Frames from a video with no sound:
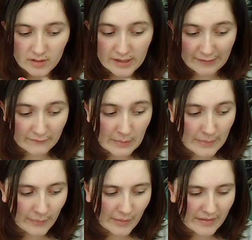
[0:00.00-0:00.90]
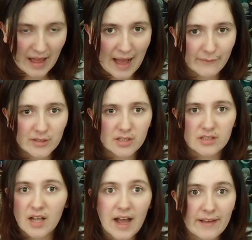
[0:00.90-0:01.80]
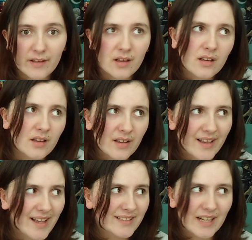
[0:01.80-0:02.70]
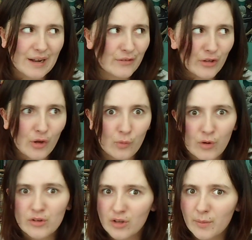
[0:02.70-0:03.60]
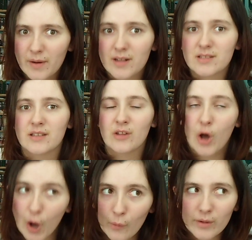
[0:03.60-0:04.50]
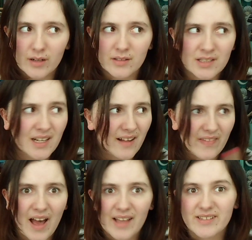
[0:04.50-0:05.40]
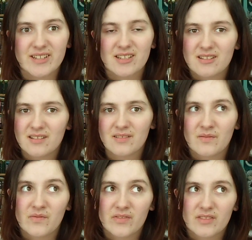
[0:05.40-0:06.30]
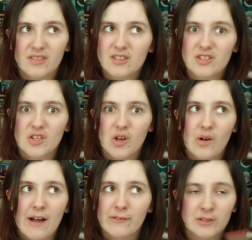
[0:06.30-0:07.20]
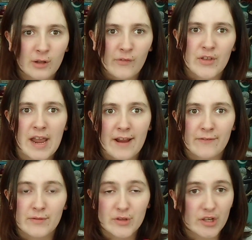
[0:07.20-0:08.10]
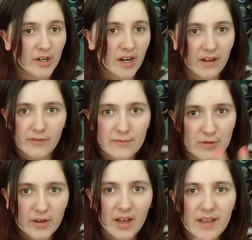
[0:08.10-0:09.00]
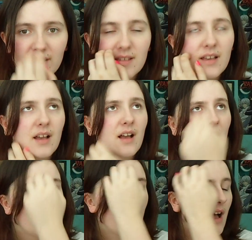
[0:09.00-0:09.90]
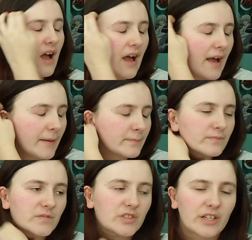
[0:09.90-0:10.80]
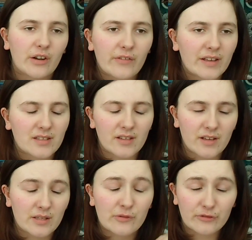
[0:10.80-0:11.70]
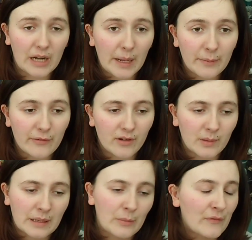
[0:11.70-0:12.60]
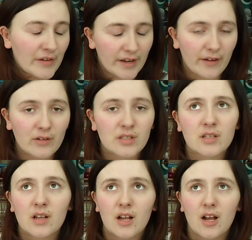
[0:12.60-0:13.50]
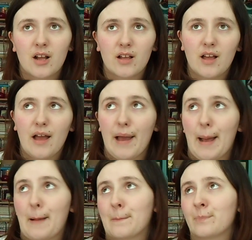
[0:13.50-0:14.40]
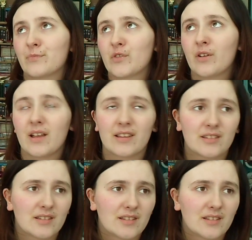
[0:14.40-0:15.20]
hearing from people that have it, because I only know one other person in the whole world that has it. So I would love to hear from you guys. So you don't forget to subscribe if you want like more videos. Don't like